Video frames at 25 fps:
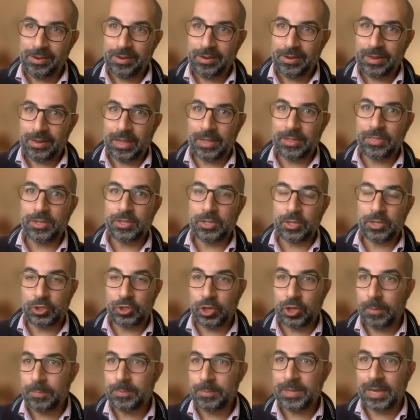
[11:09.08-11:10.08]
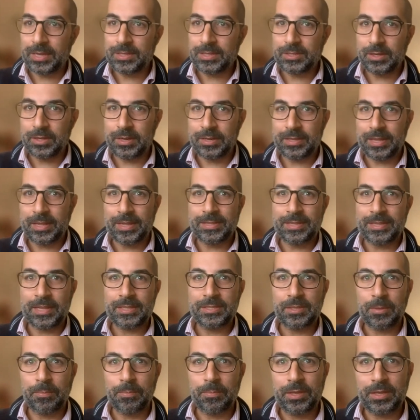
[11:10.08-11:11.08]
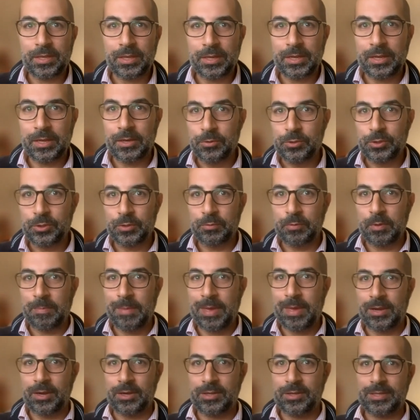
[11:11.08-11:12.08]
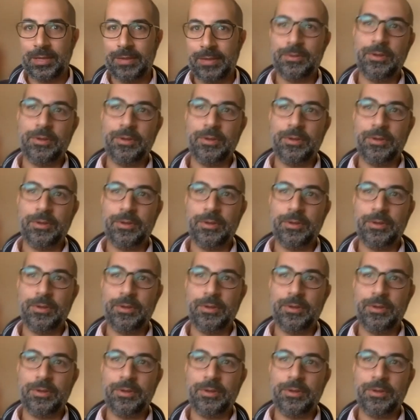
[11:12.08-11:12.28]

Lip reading: I think the job title, and that's something, an illusion we make ourselves,